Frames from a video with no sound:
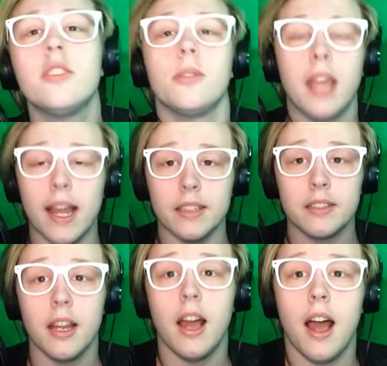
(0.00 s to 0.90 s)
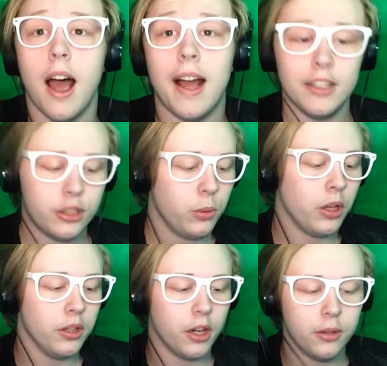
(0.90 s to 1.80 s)
So yes, as you
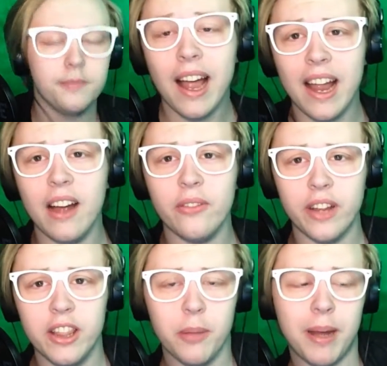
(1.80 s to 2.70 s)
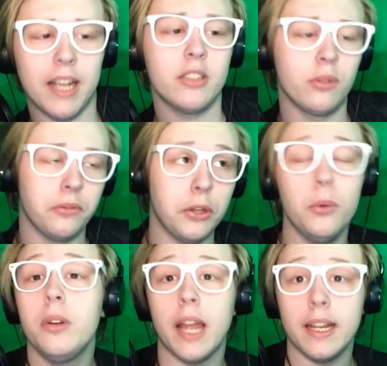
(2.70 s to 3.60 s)
all know, I have in the past
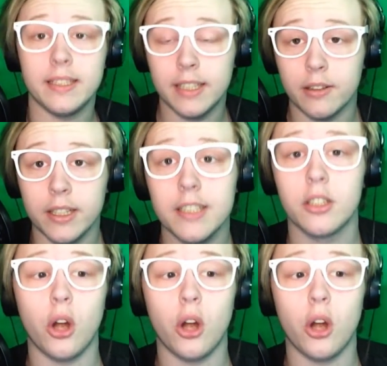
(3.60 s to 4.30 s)
reviewed a series